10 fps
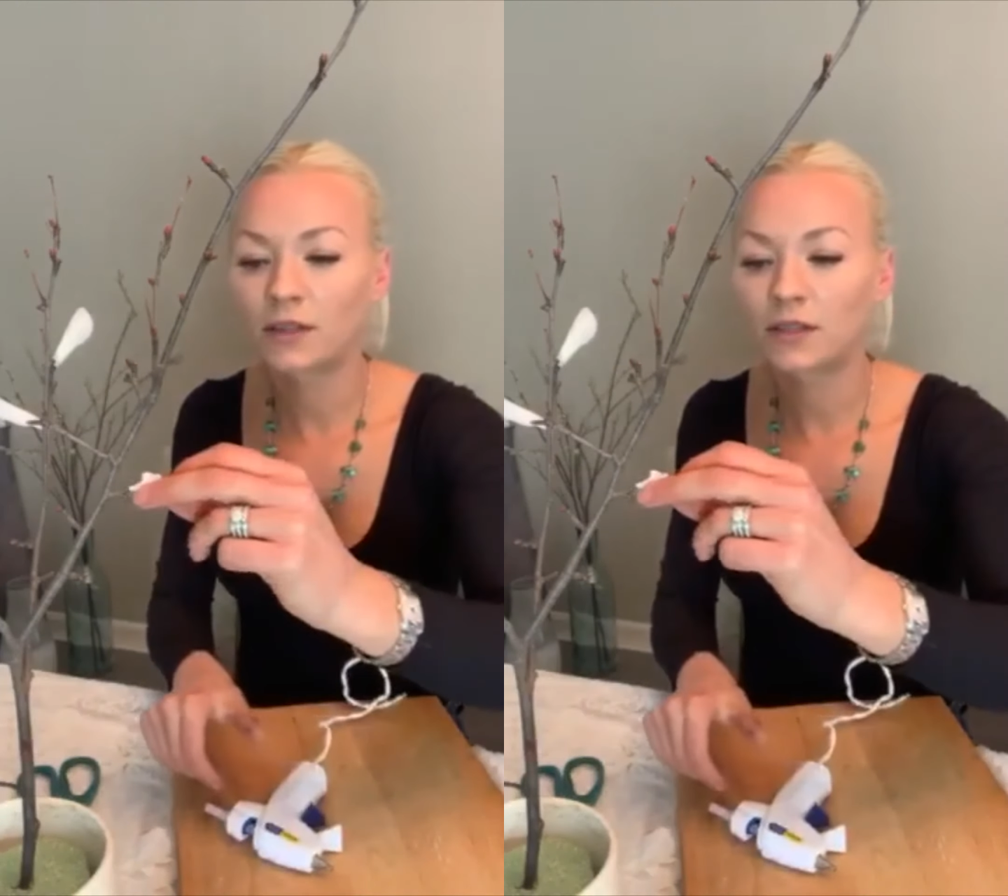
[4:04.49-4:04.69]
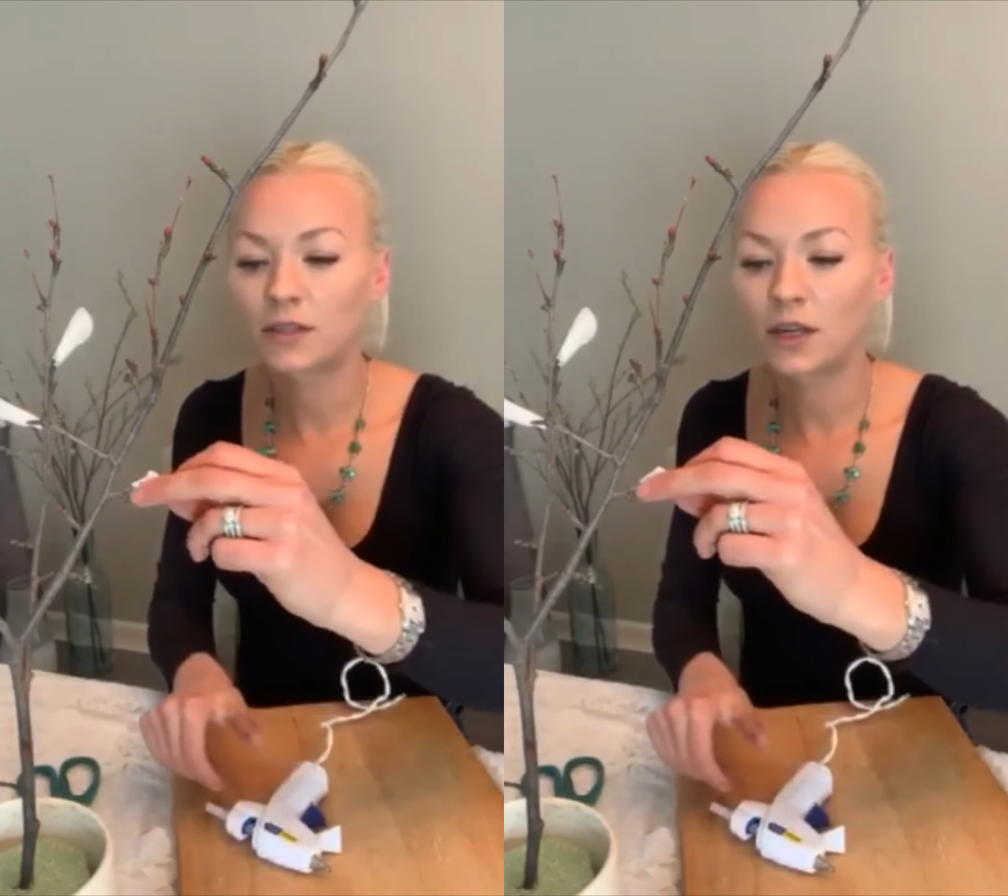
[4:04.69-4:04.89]

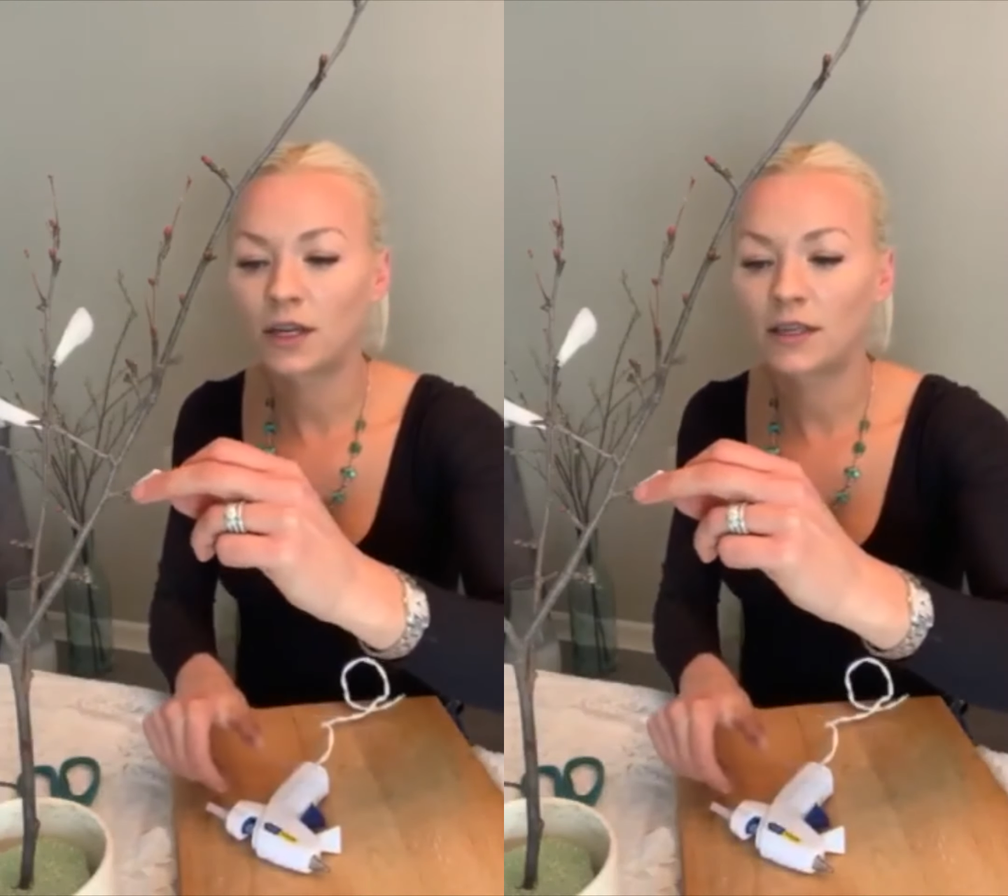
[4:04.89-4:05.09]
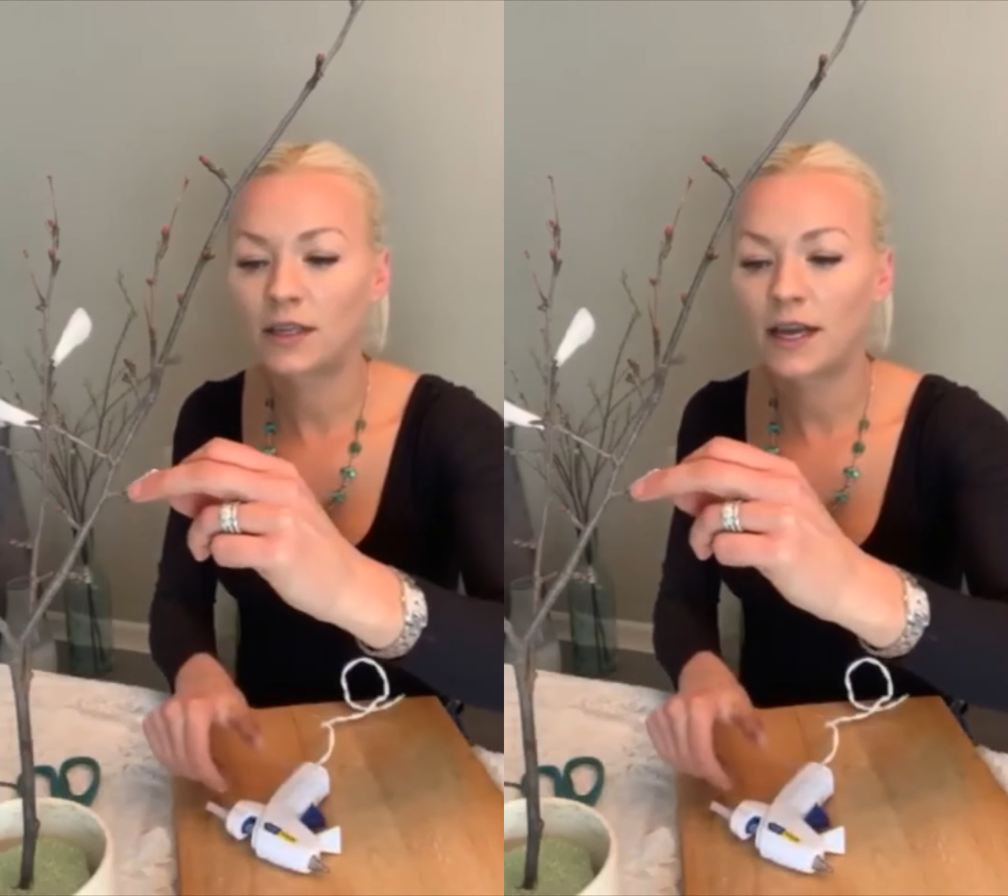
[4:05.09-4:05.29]
start
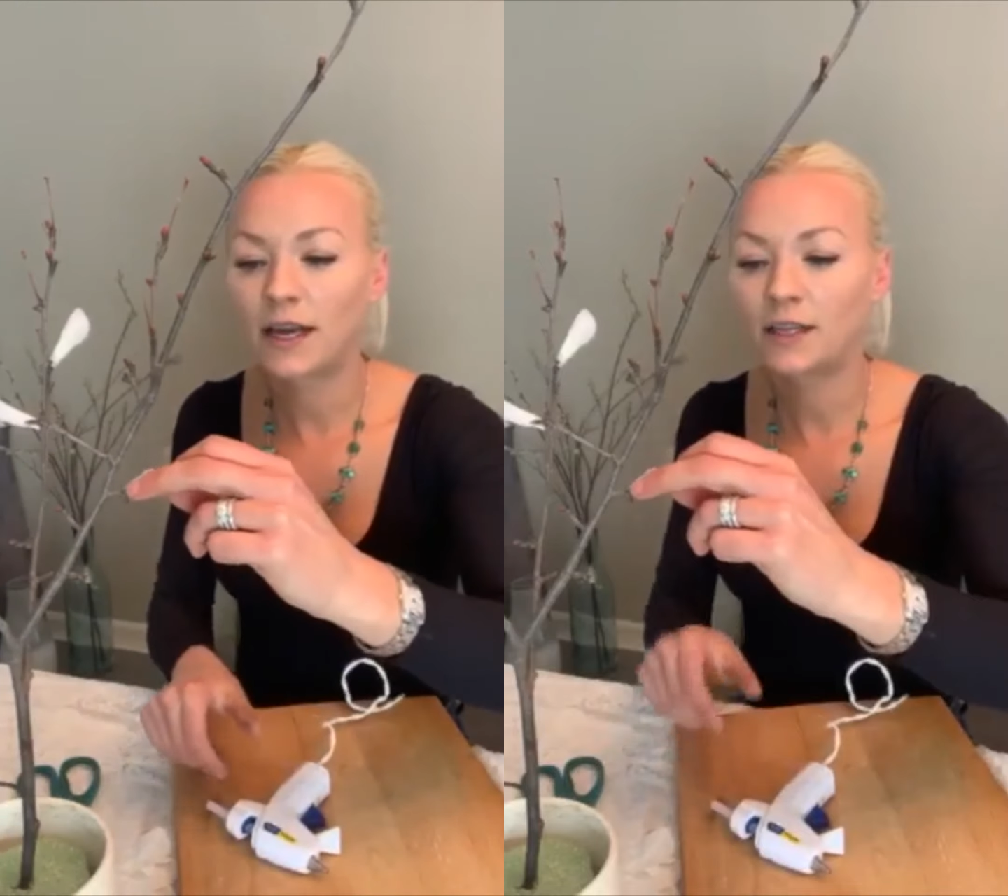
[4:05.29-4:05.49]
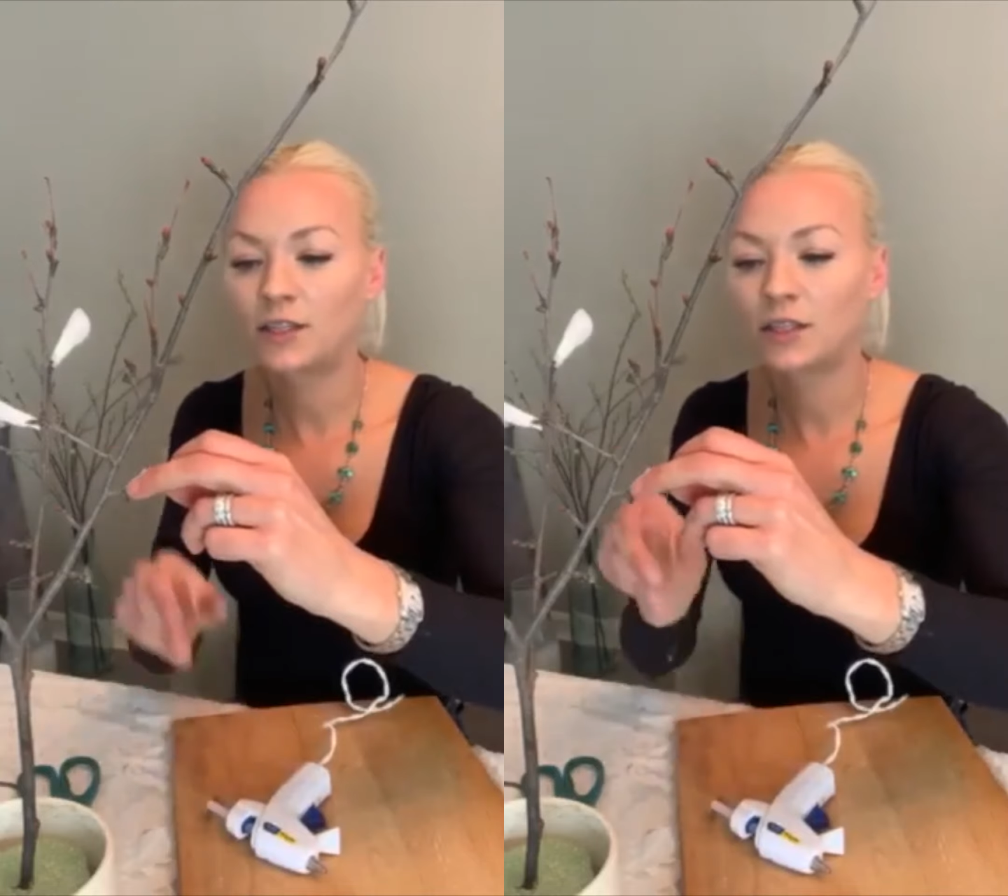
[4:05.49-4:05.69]
at the
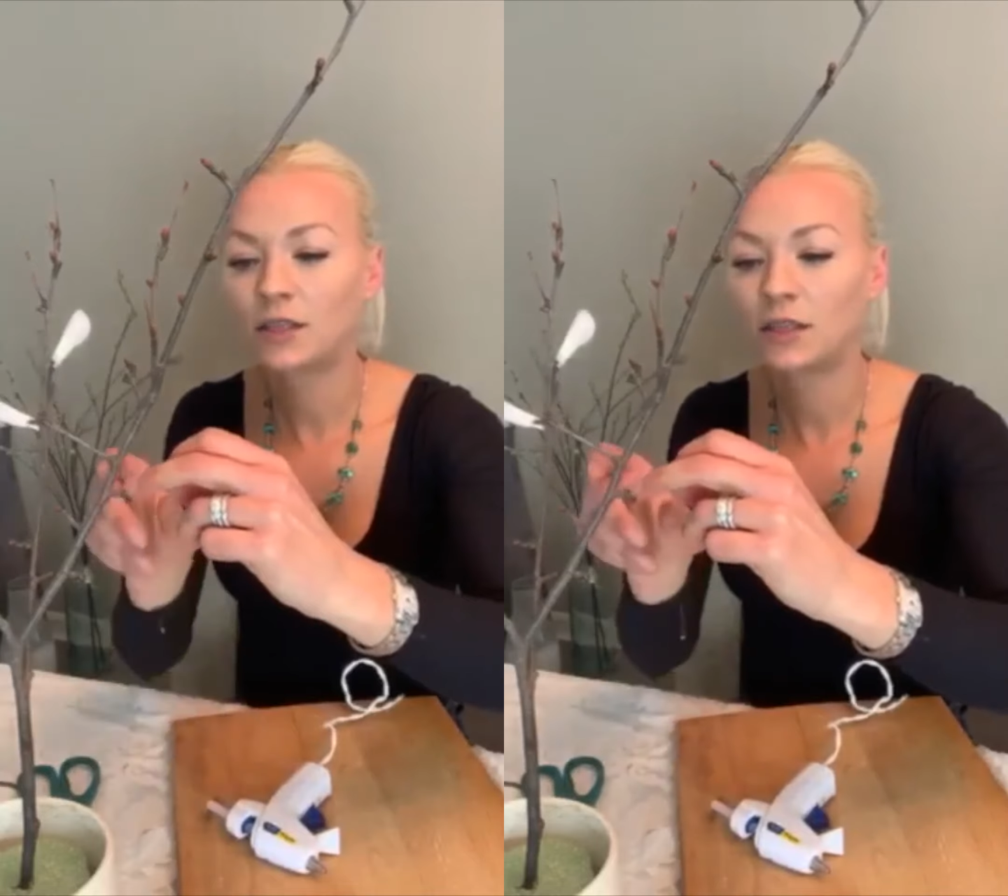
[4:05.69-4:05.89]
edge,